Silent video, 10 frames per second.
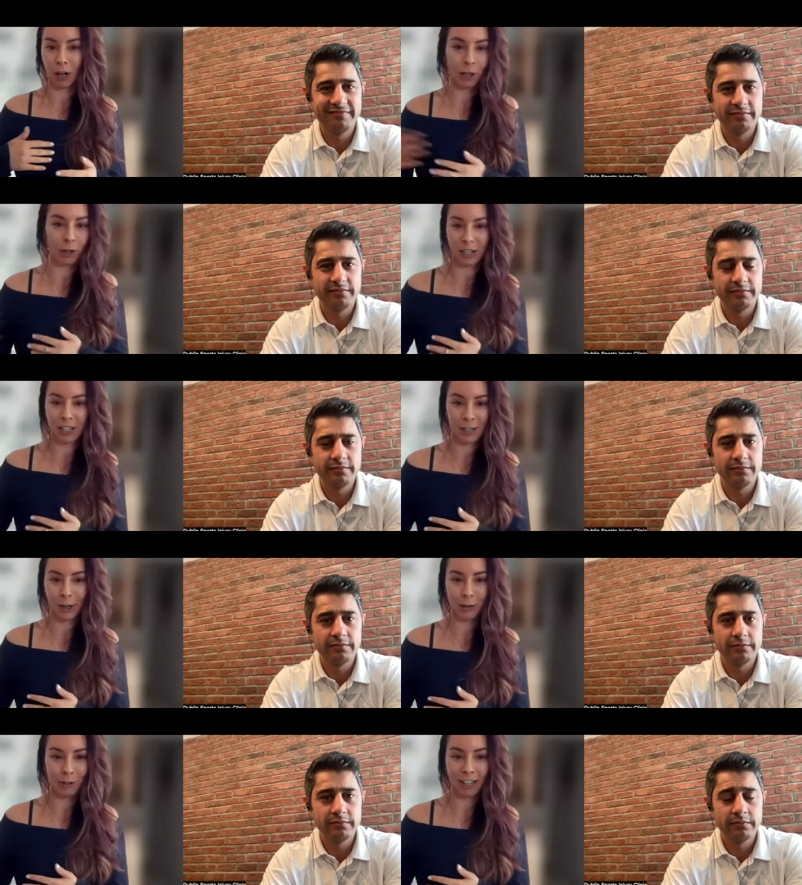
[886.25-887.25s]
Speaker 1: don't need
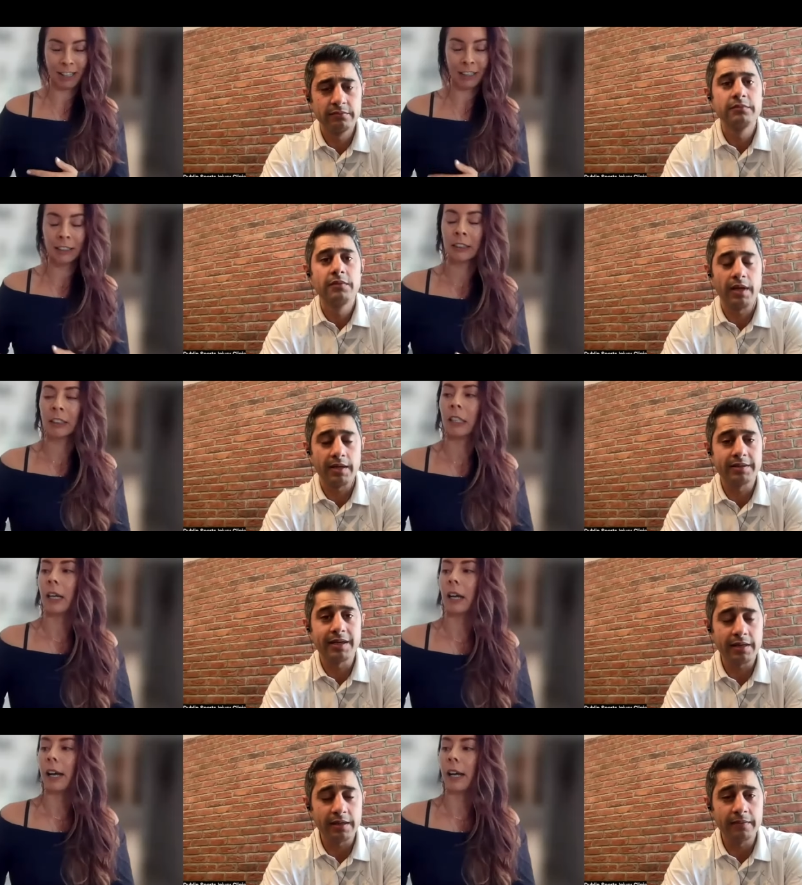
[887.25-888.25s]
surgery?
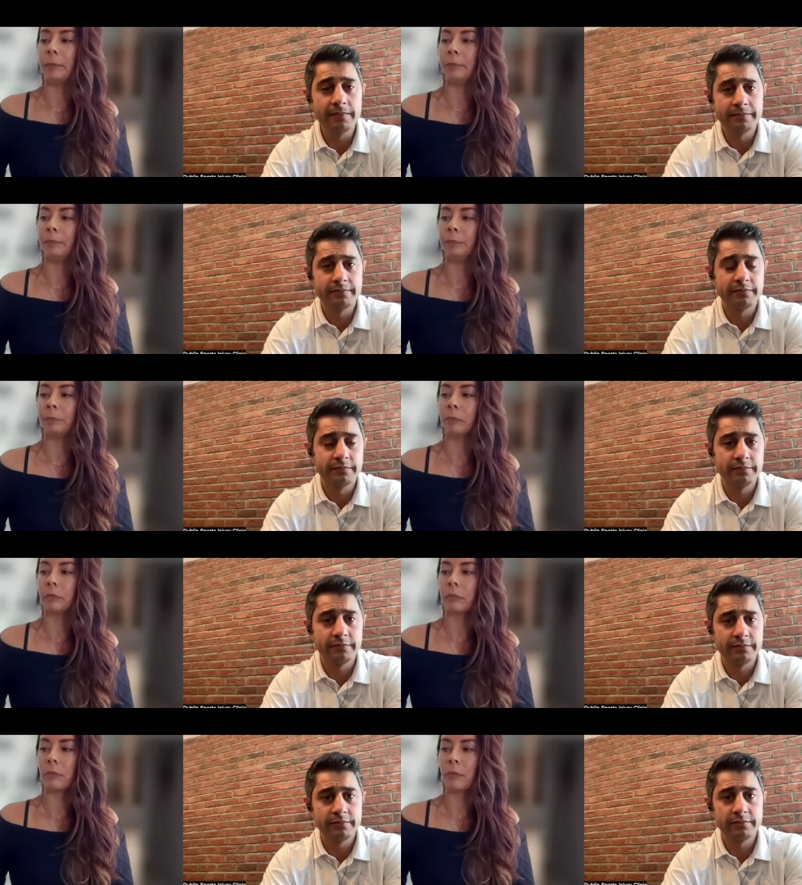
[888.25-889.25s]
Exactly. Um,
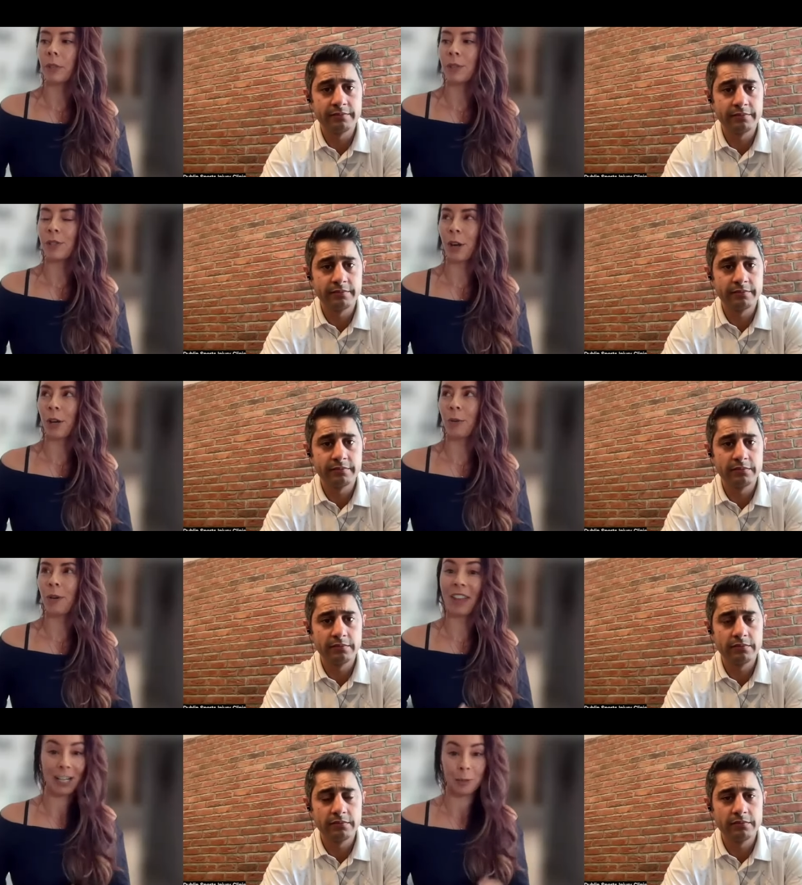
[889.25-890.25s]
so
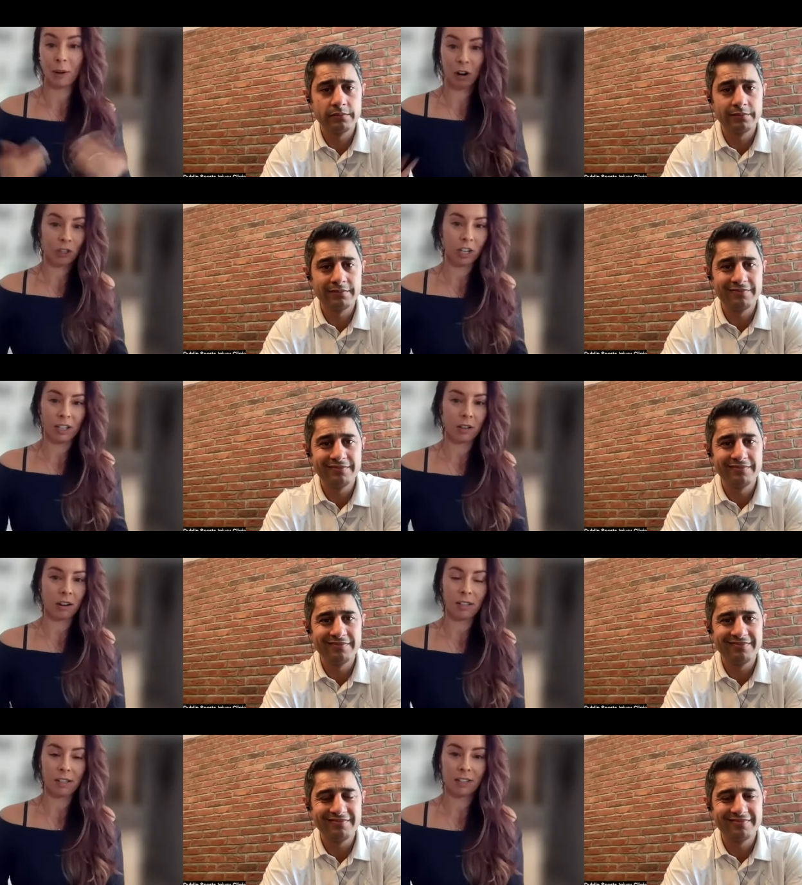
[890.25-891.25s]
that's where our journey
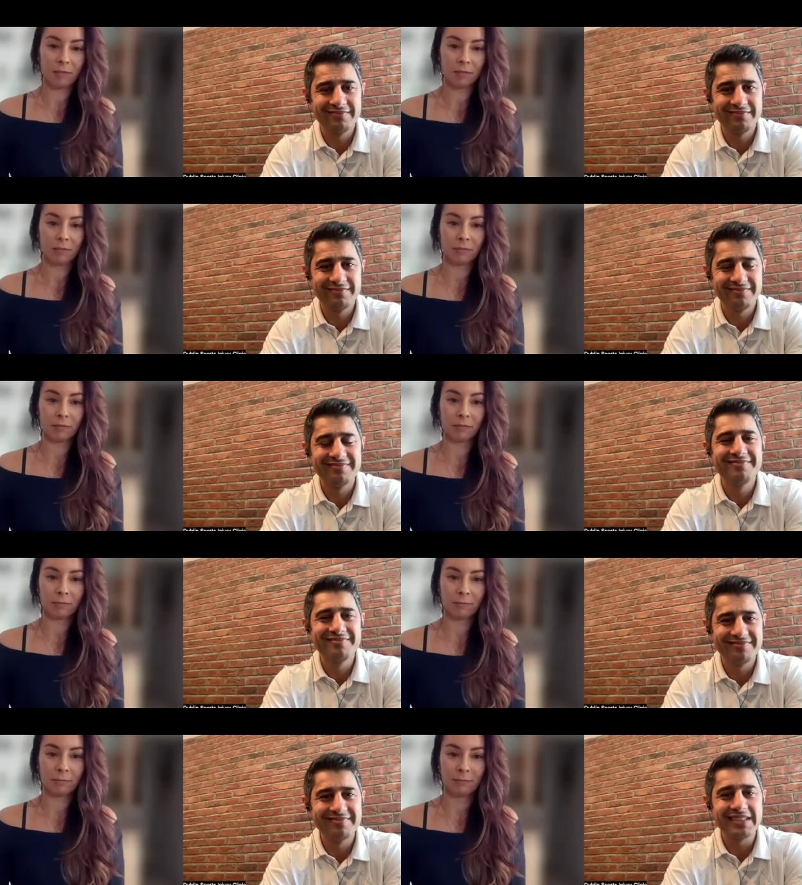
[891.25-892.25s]
started.
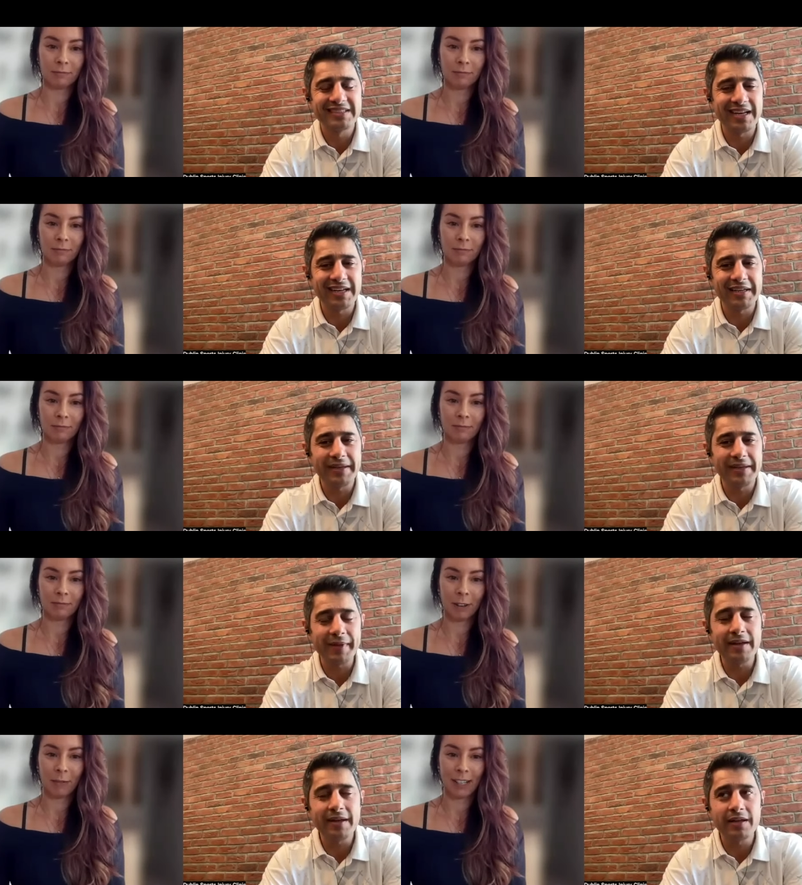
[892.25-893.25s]
Speaker 2: Exactly.
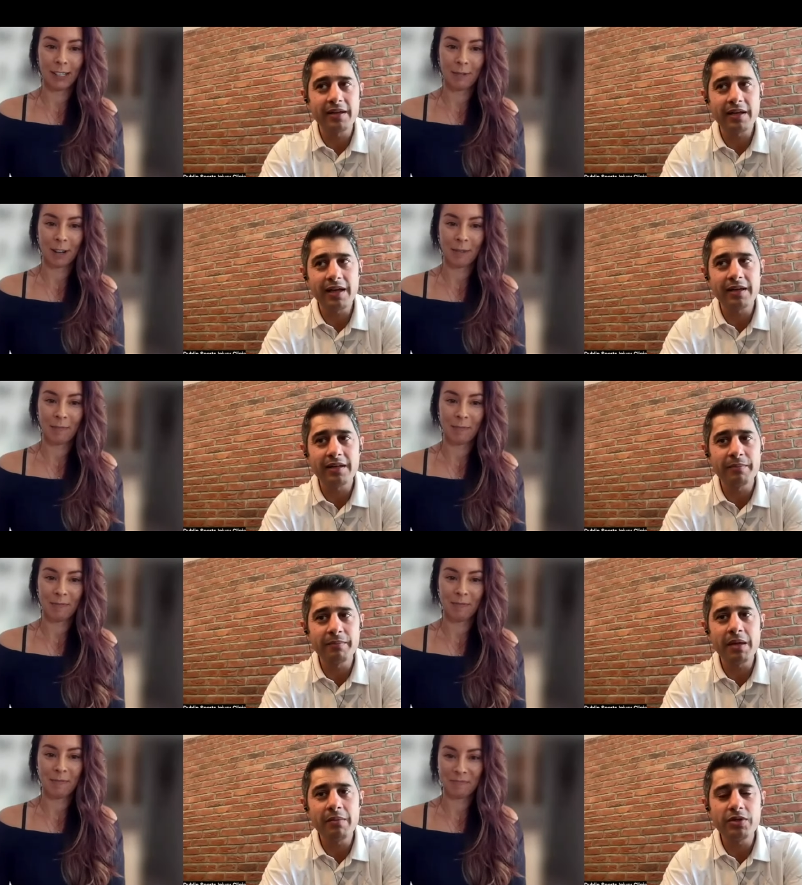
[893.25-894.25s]
And and and
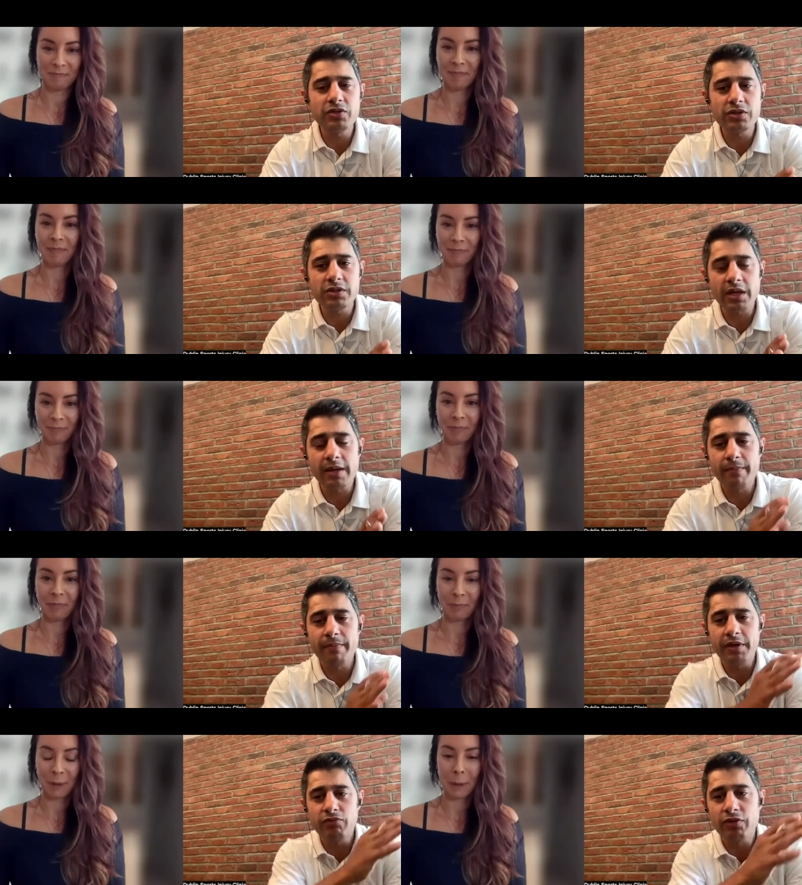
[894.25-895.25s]
maybe just um,
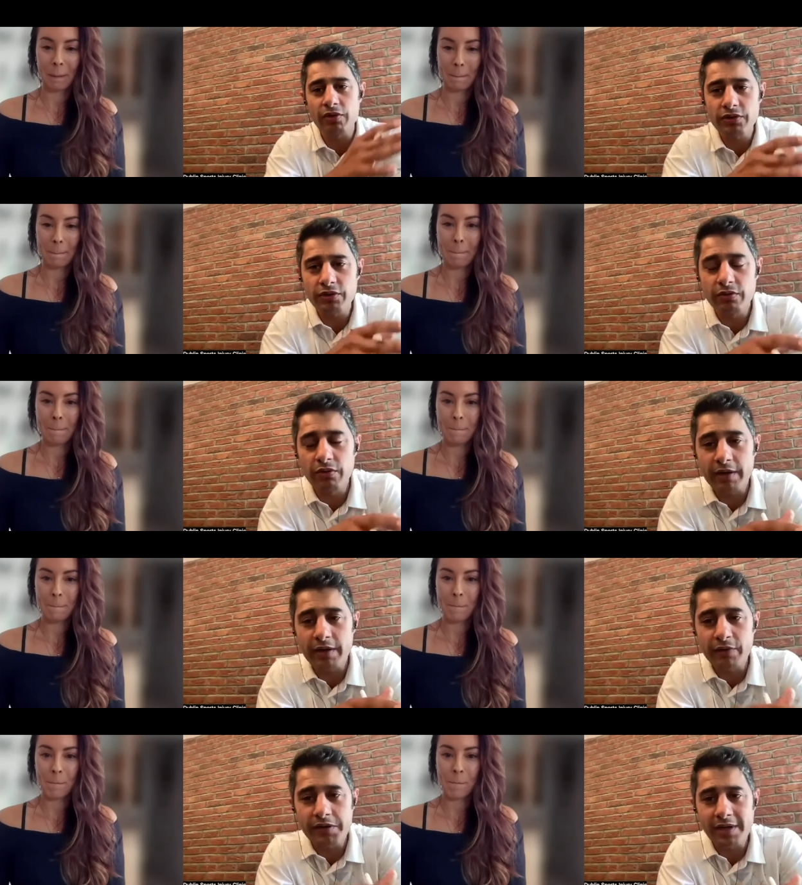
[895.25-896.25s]
in regards to like,
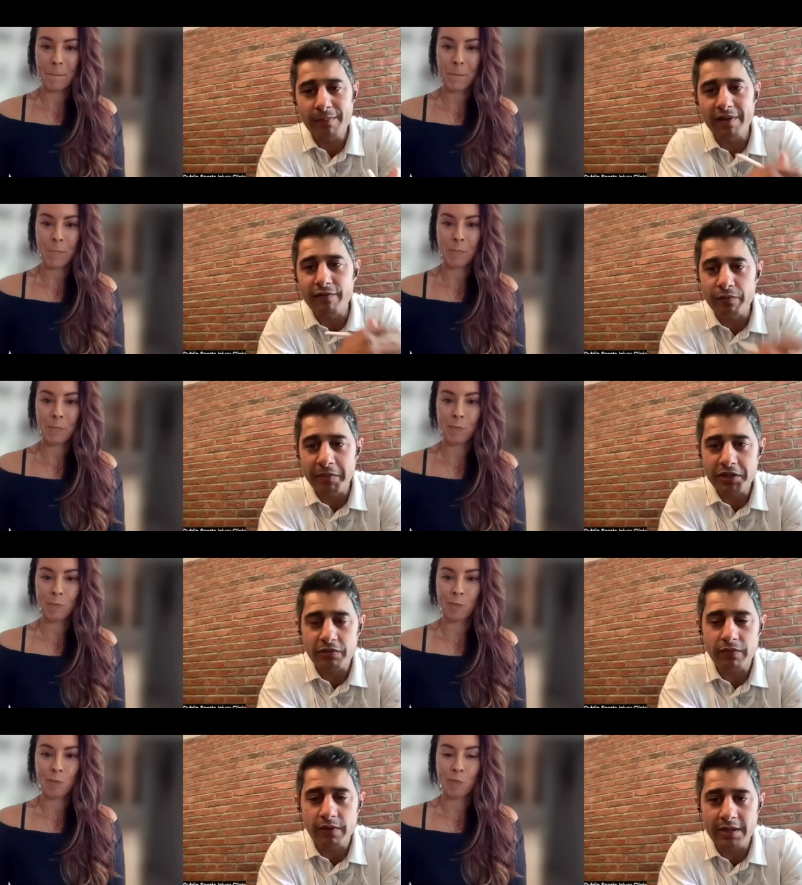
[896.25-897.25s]
for example,
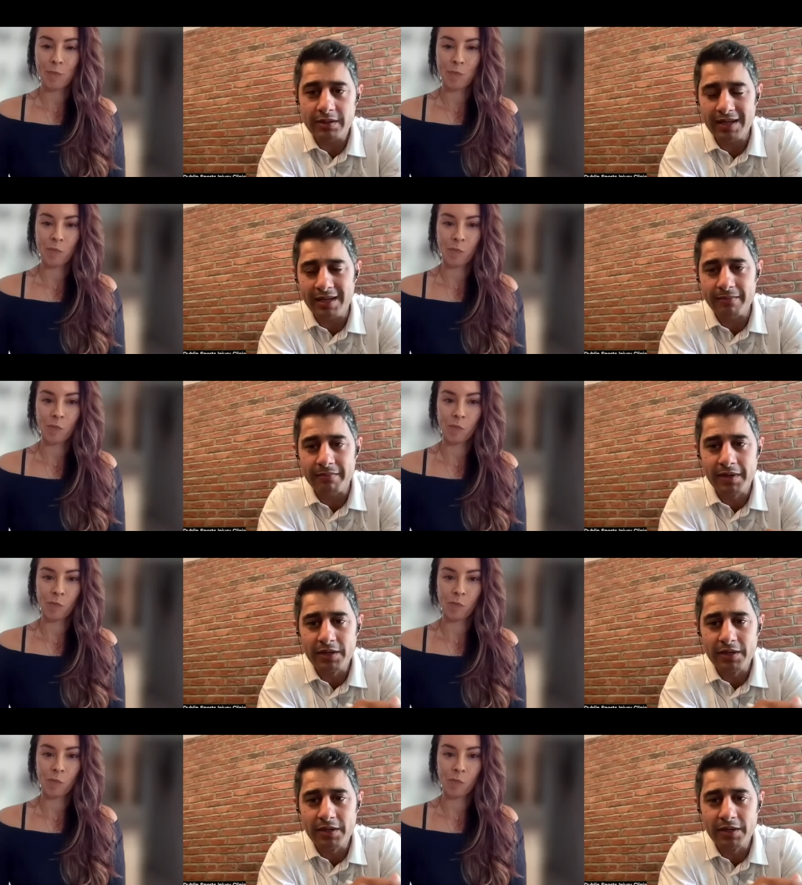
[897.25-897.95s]
information wise, um,